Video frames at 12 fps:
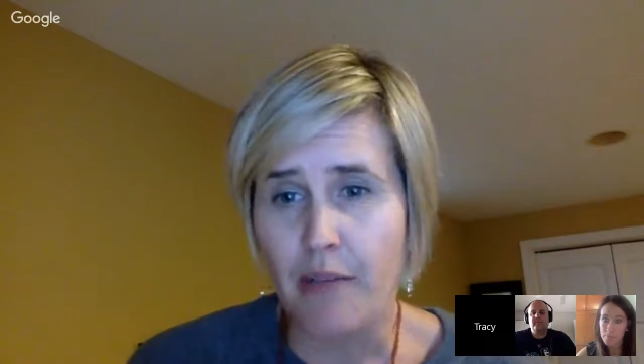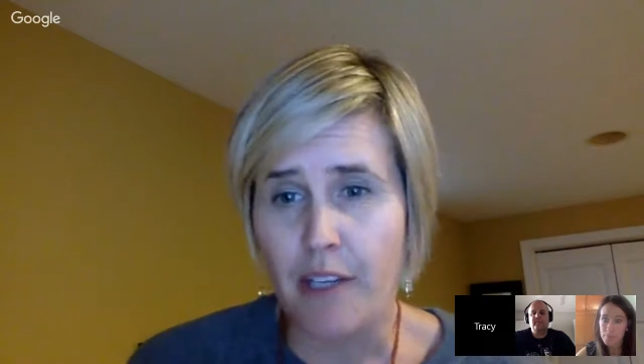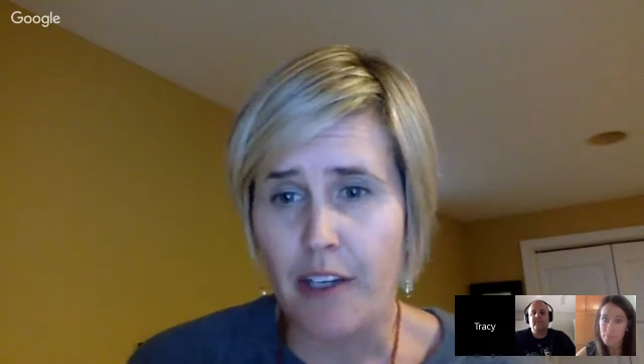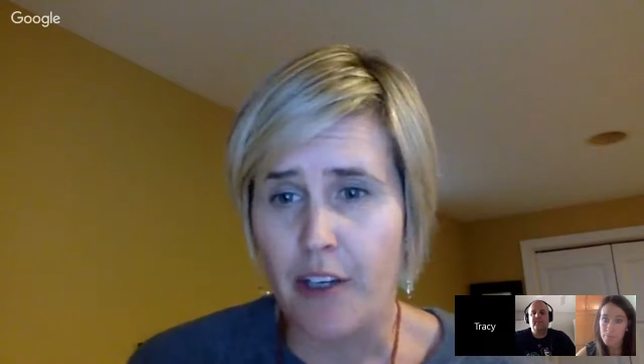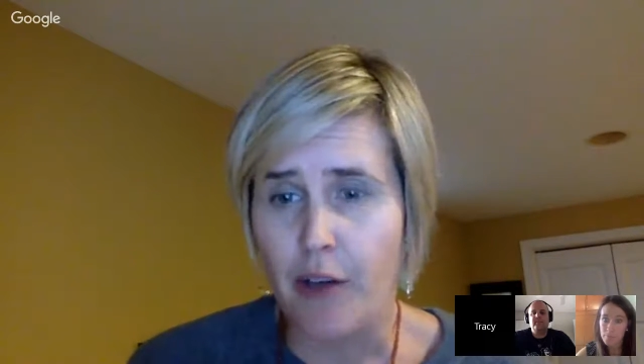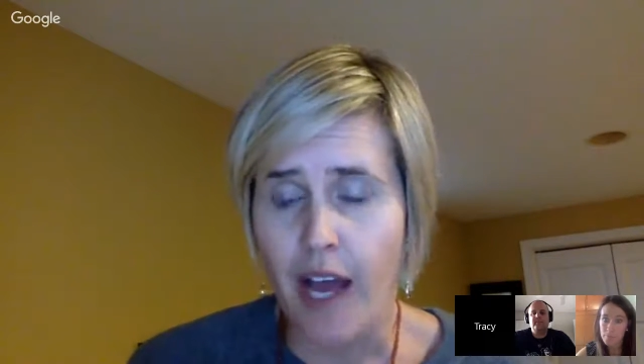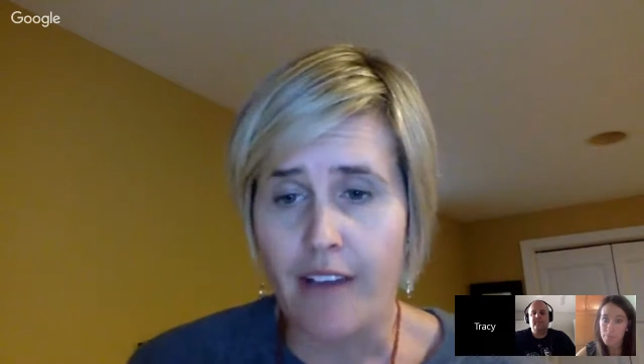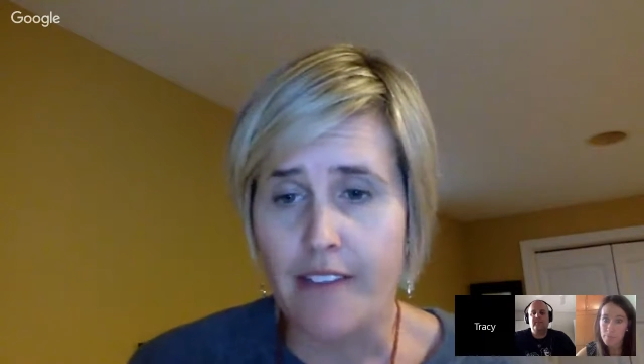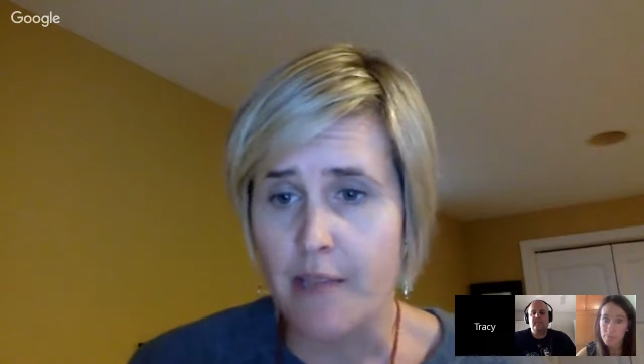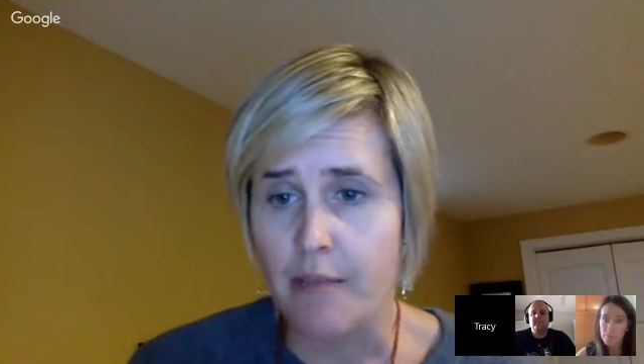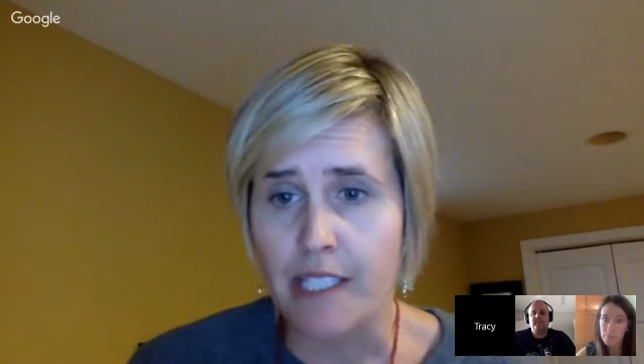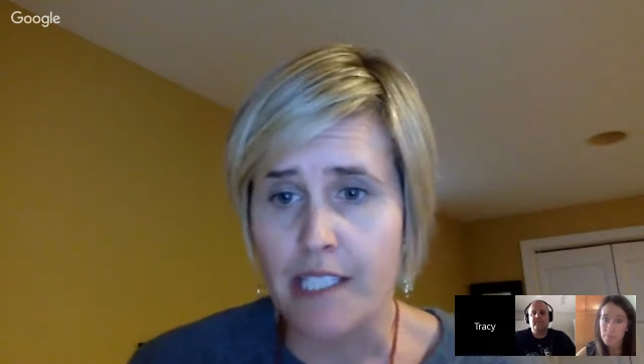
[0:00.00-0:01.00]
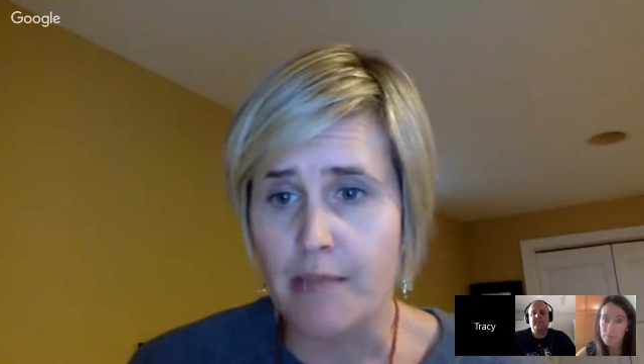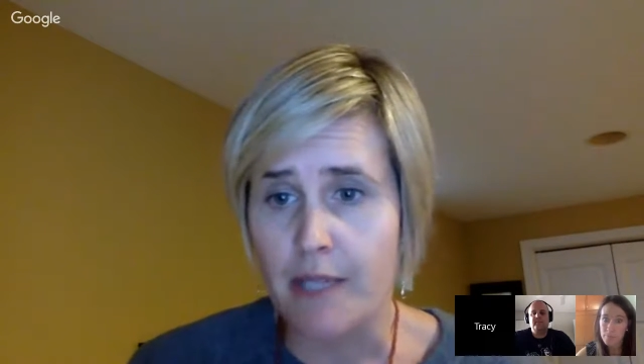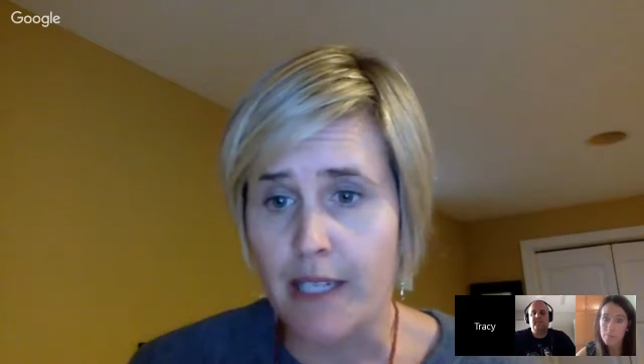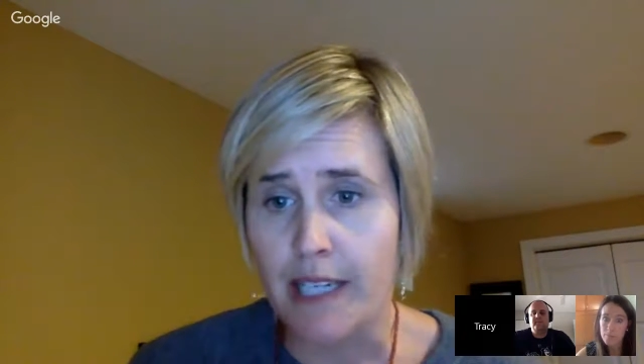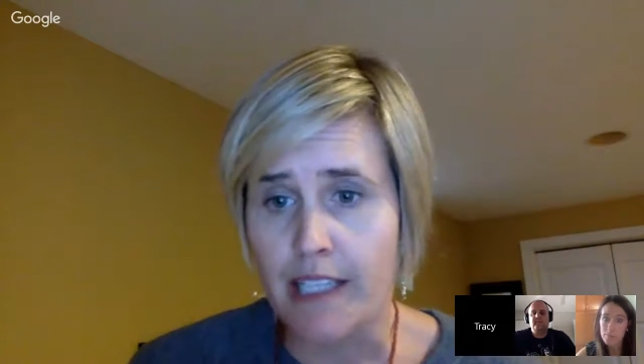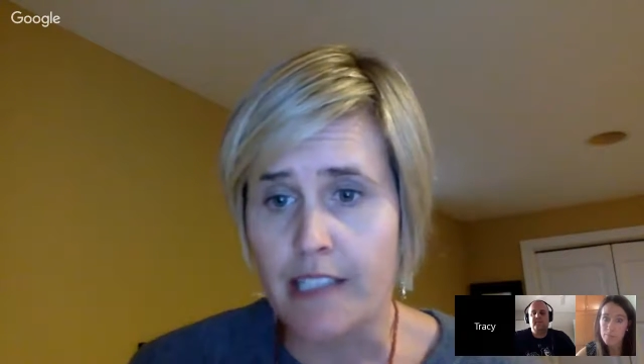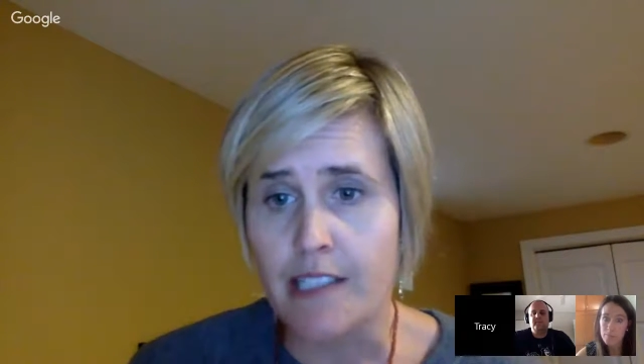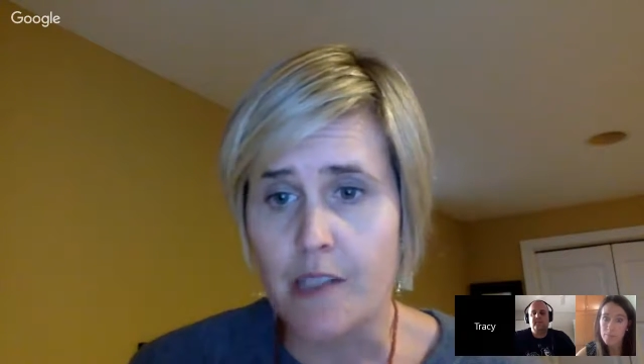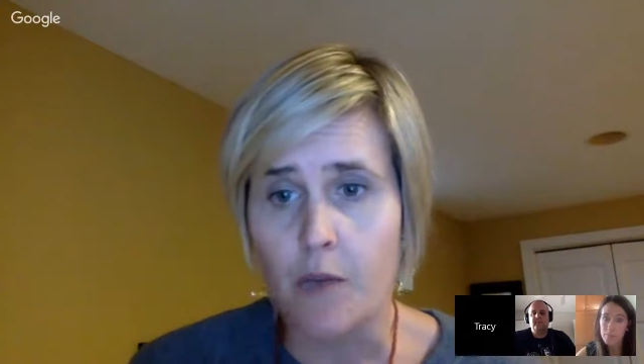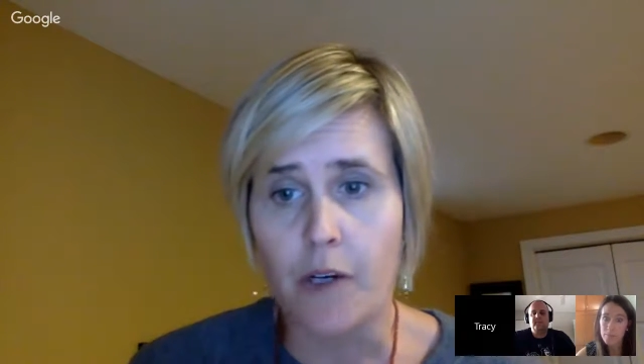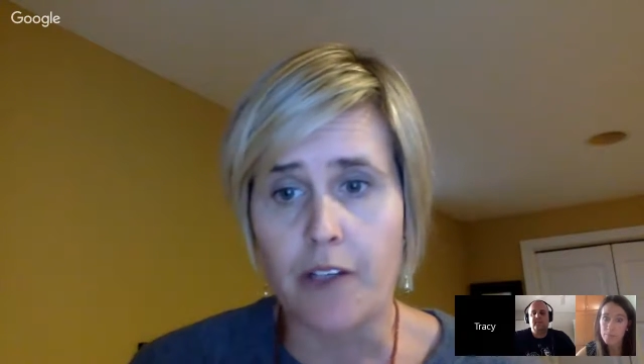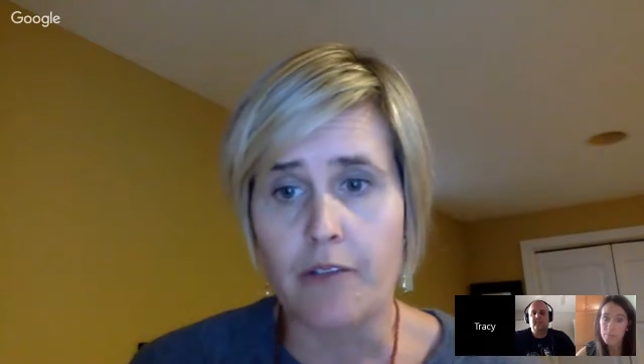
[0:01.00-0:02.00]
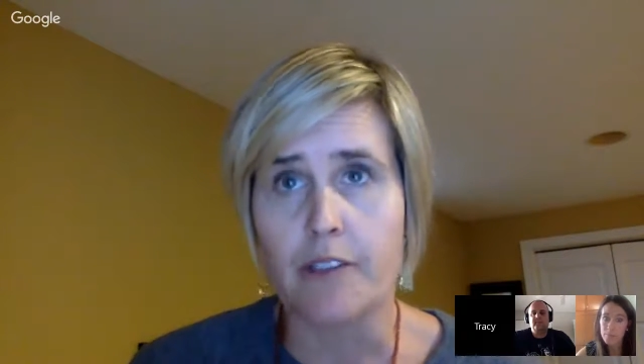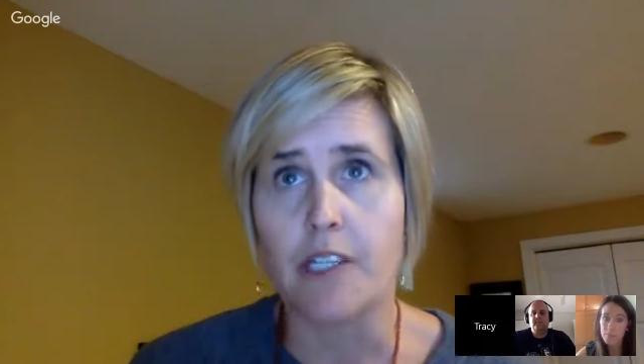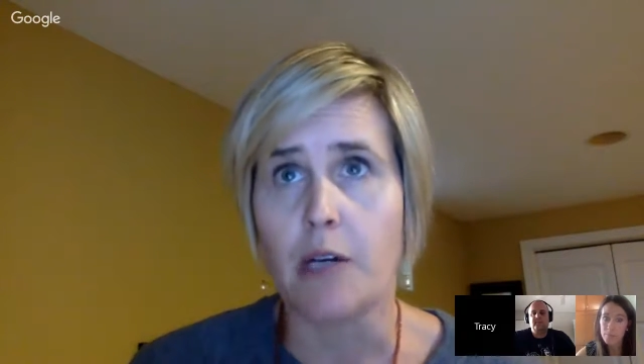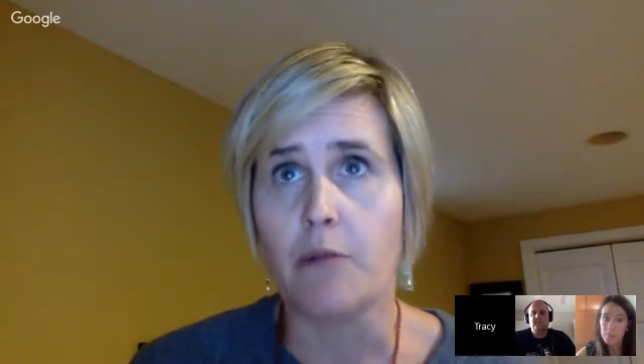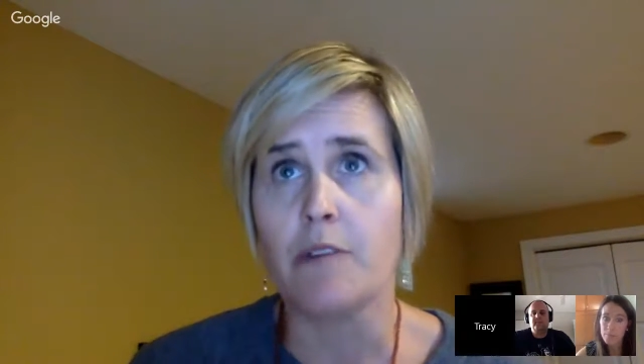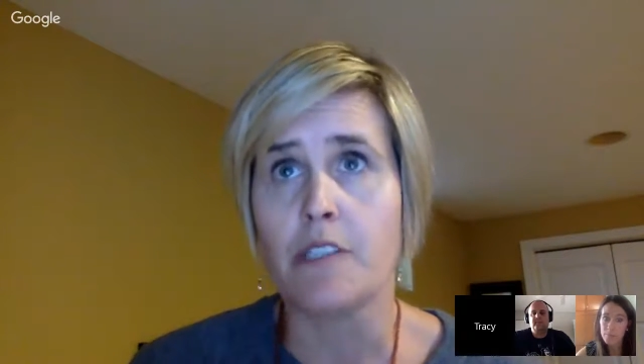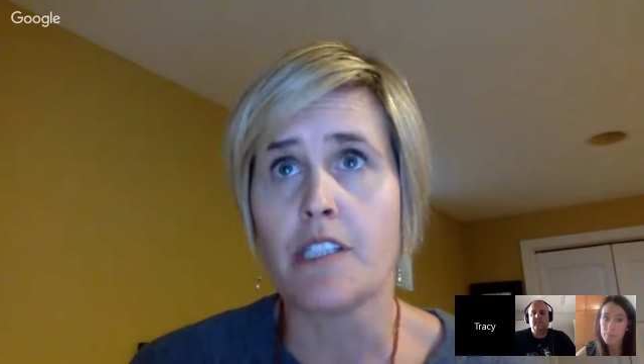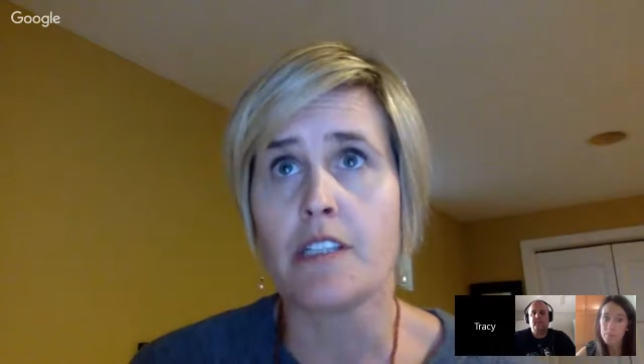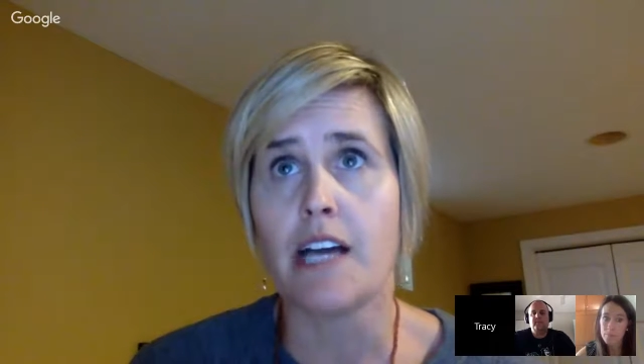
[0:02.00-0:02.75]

whether you have some experience or you don't